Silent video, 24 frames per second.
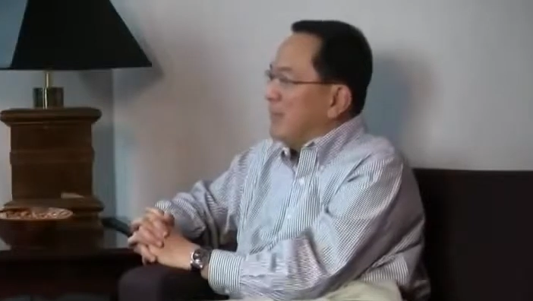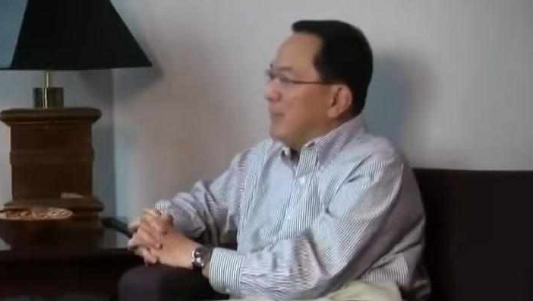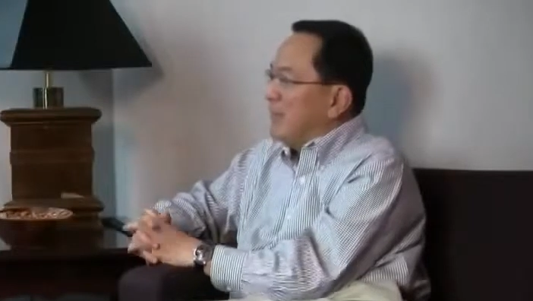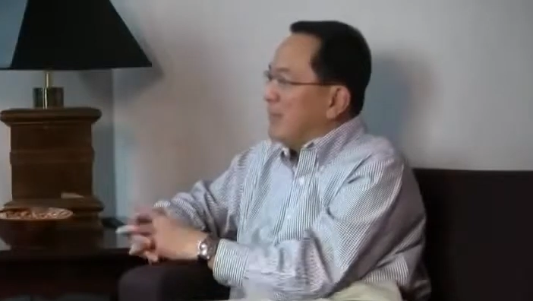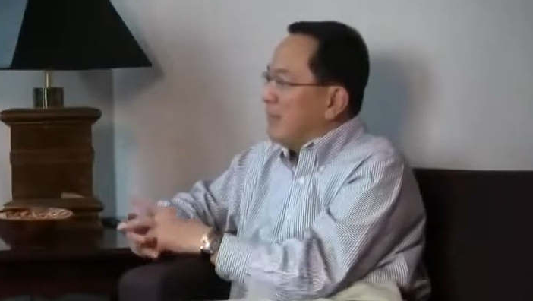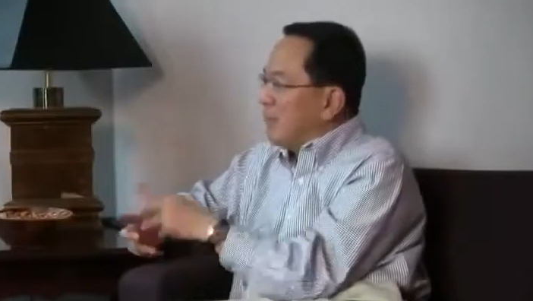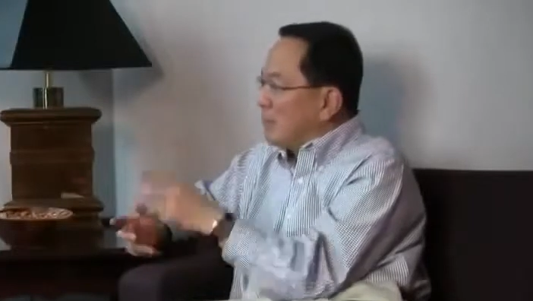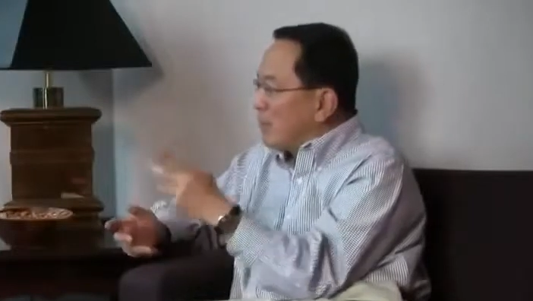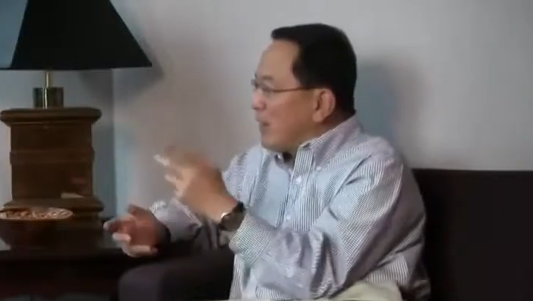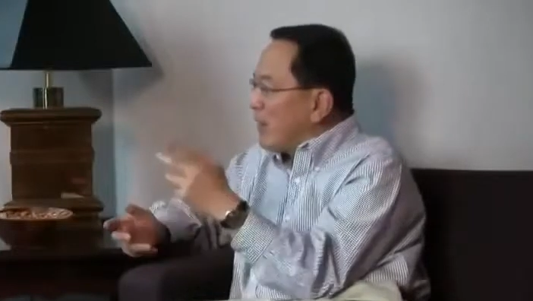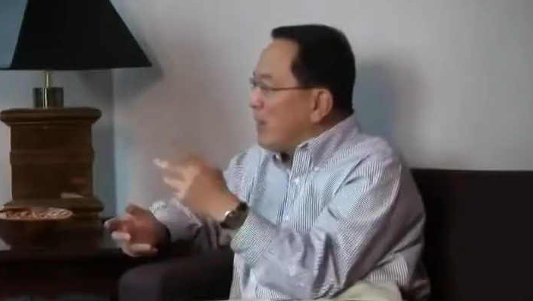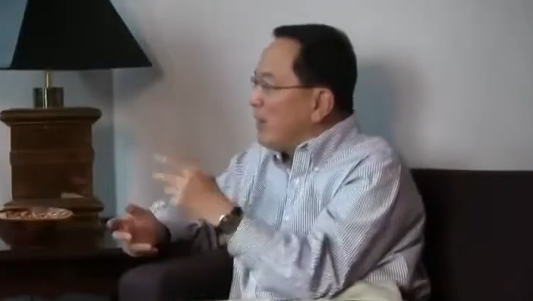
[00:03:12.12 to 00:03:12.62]
in
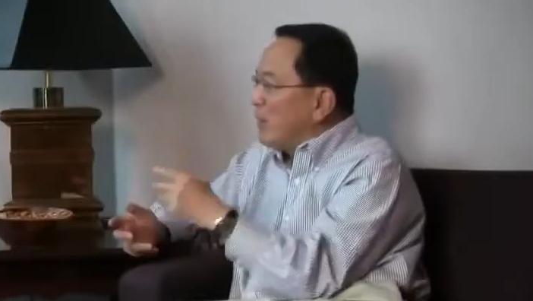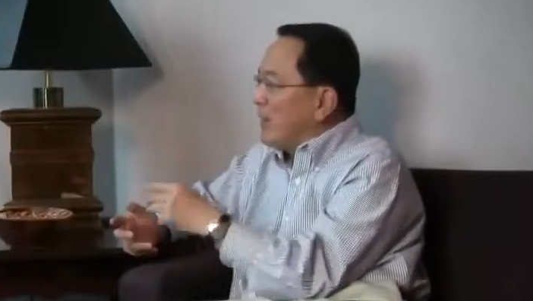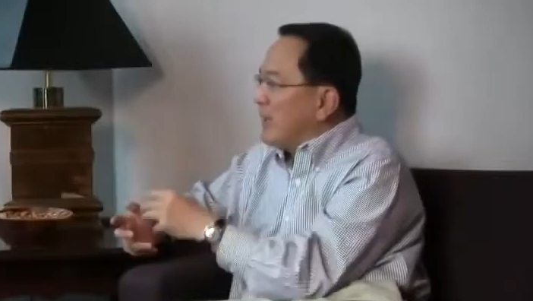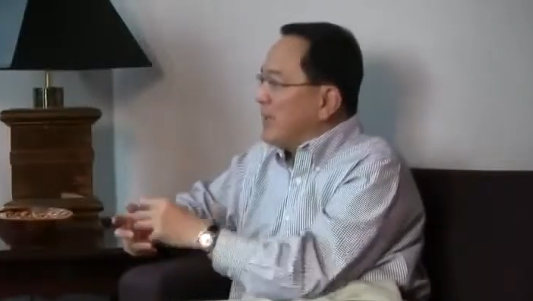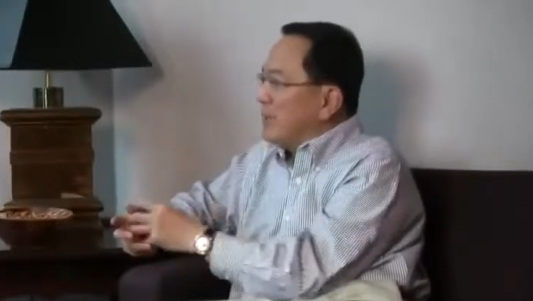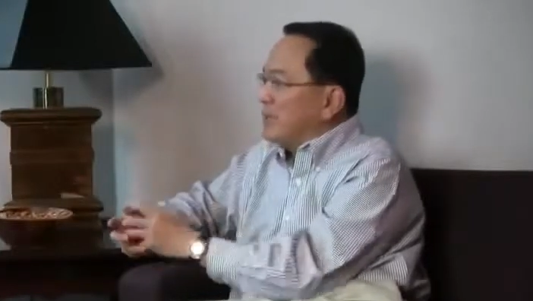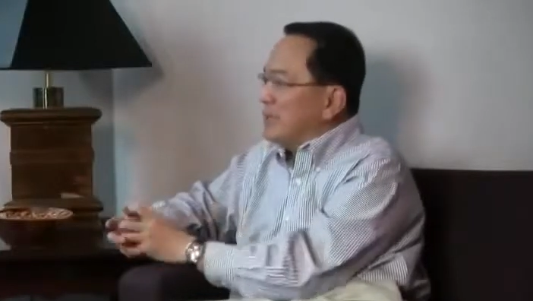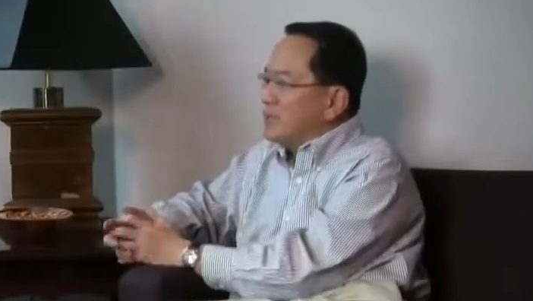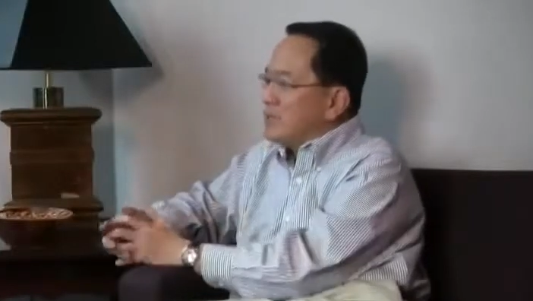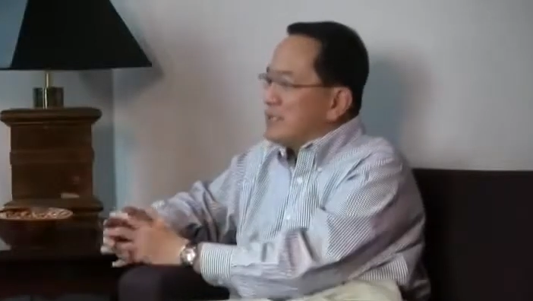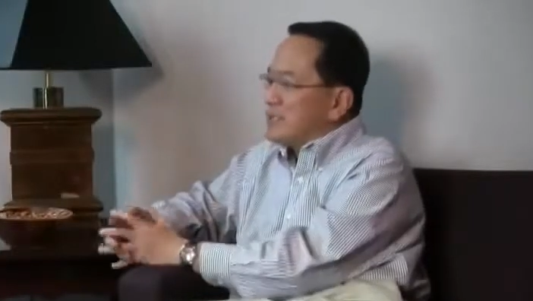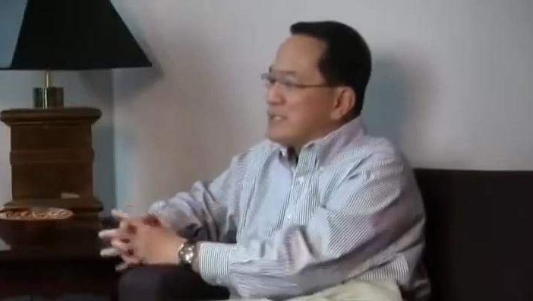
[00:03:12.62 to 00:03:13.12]
Rahway,
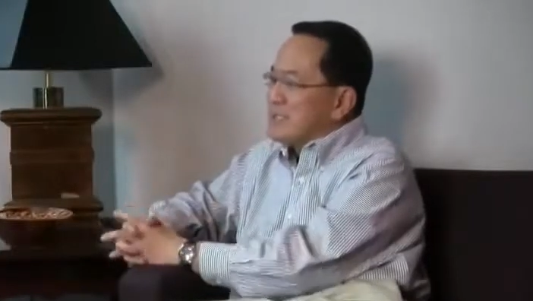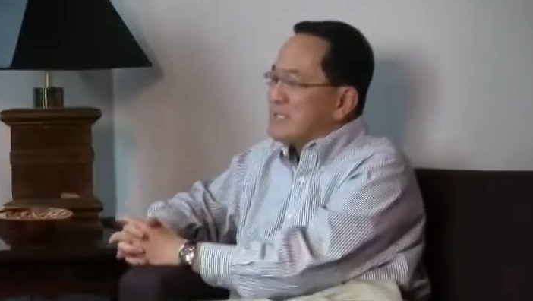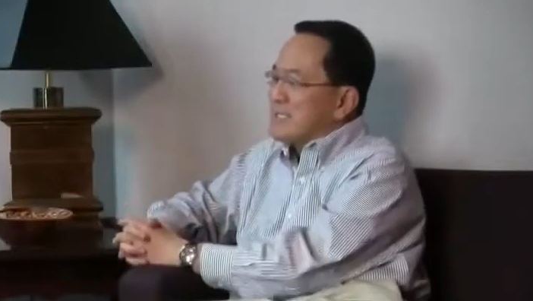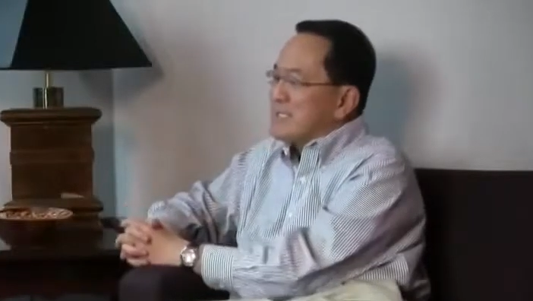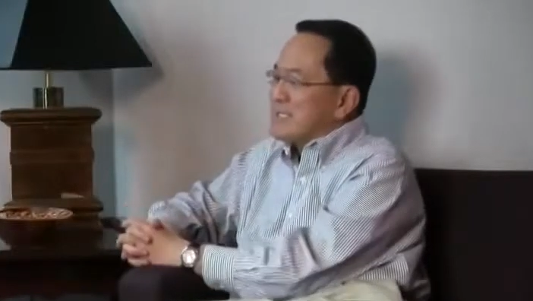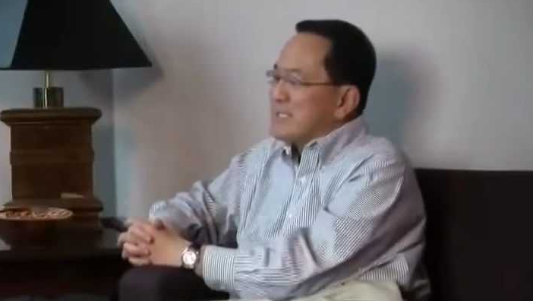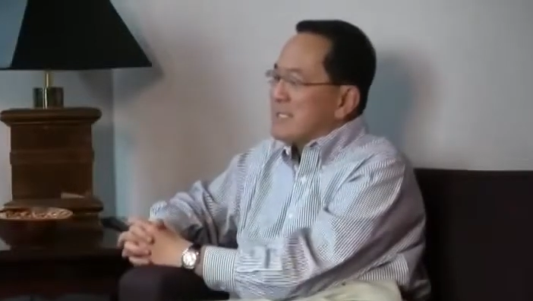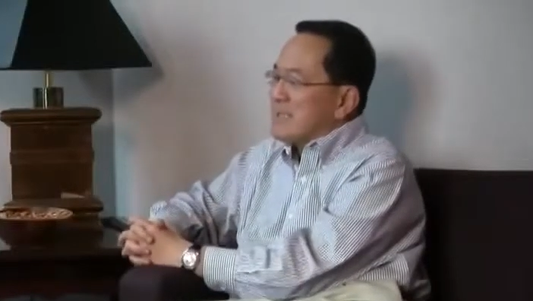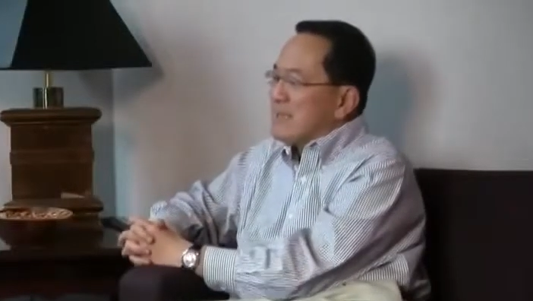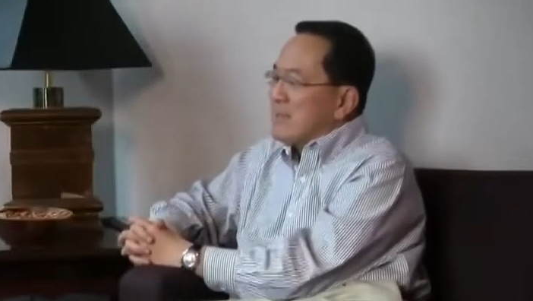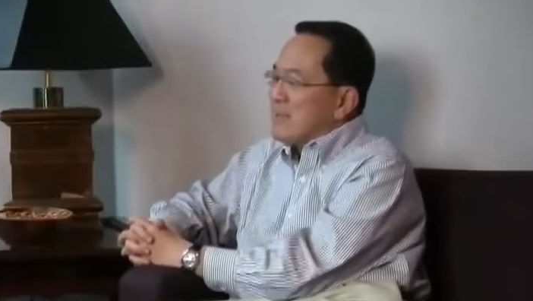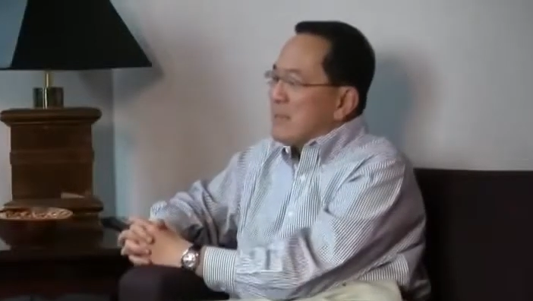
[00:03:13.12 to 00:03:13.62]
New
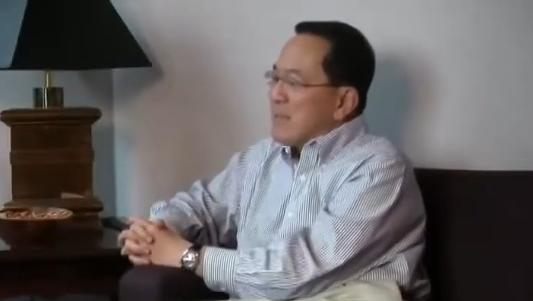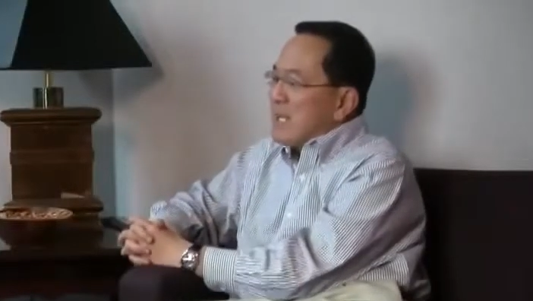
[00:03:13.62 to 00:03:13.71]
Jersey.